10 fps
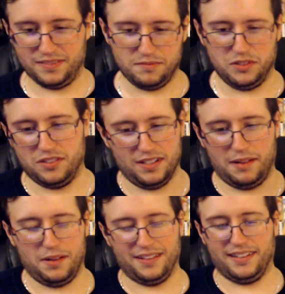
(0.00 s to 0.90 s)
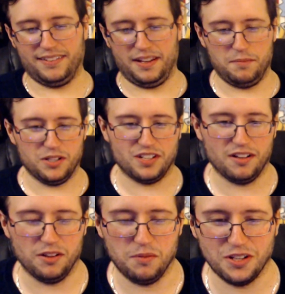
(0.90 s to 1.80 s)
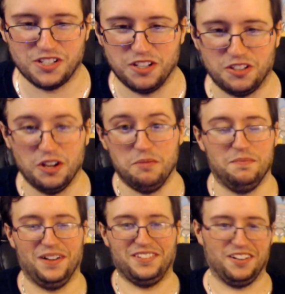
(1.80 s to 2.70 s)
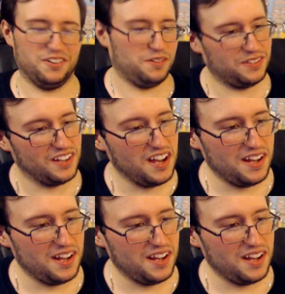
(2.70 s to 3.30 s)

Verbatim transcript: Which, I mean, that's not saying much. I only watched the 2 Monster Hunter ones.